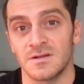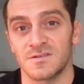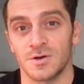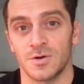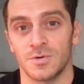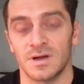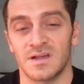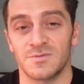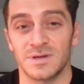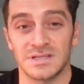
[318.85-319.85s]
So
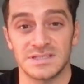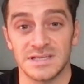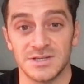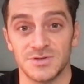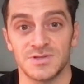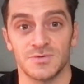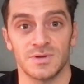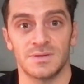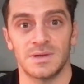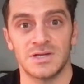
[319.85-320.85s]
as we continue to
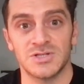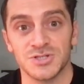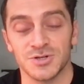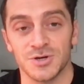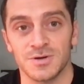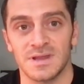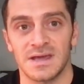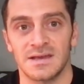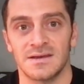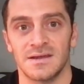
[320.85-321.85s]
really ensure
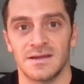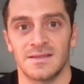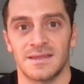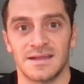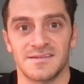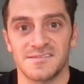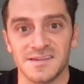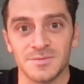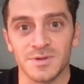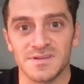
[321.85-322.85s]
that
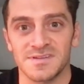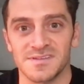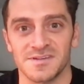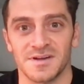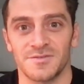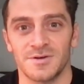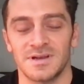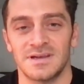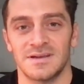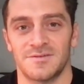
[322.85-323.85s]
seamless
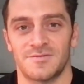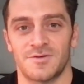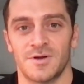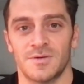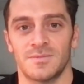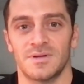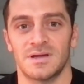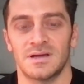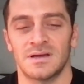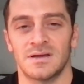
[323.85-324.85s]
discovery from
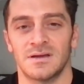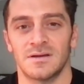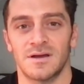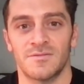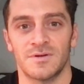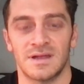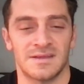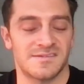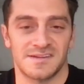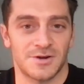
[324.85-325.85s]

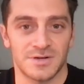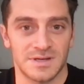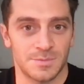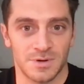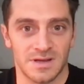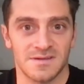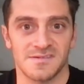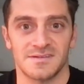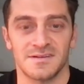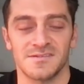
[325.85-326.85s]
and
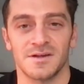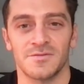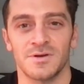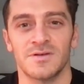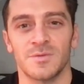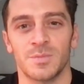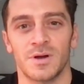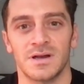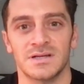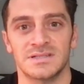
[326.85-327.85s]
serendipitous discovery of a
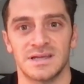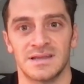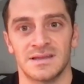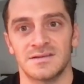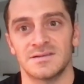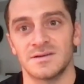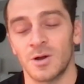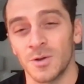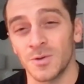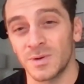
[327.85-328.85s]
product, and then
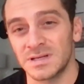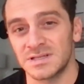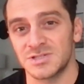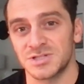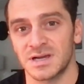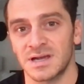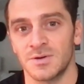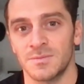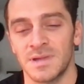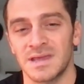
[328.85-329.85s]
all the way to
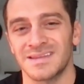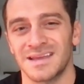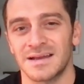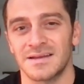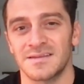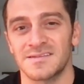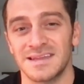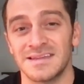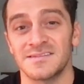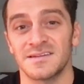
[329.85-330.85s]
checkout, making that as
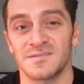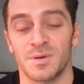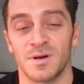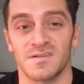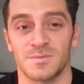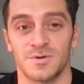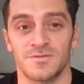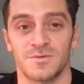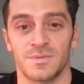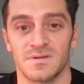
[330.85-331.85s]
easy as
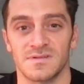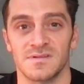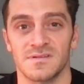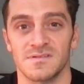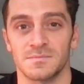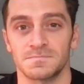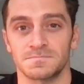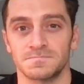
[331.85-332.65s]
possible for businesses.